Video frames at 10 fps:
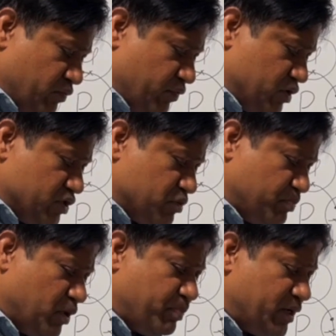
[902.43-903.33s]
which is
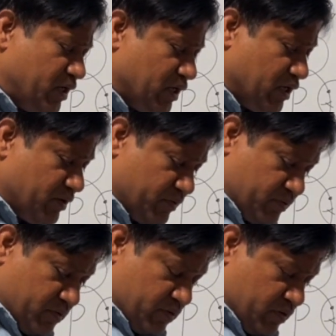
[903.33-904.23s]
perpendicular
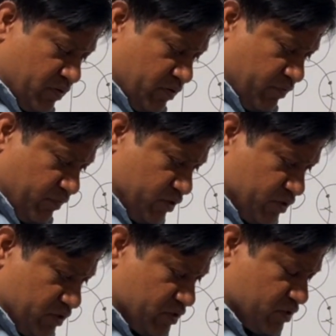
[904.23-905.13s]

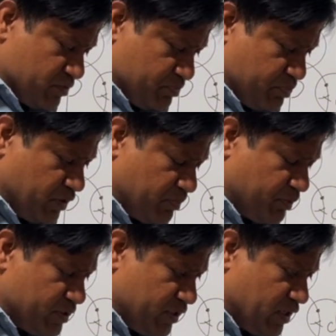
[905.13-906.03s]

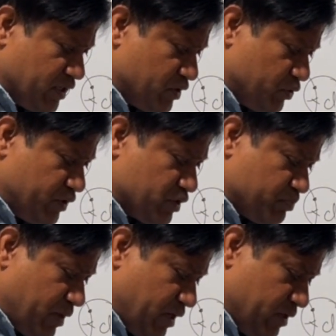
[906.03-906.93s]
to this
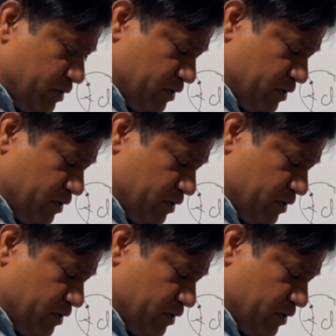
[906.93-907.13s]
plane.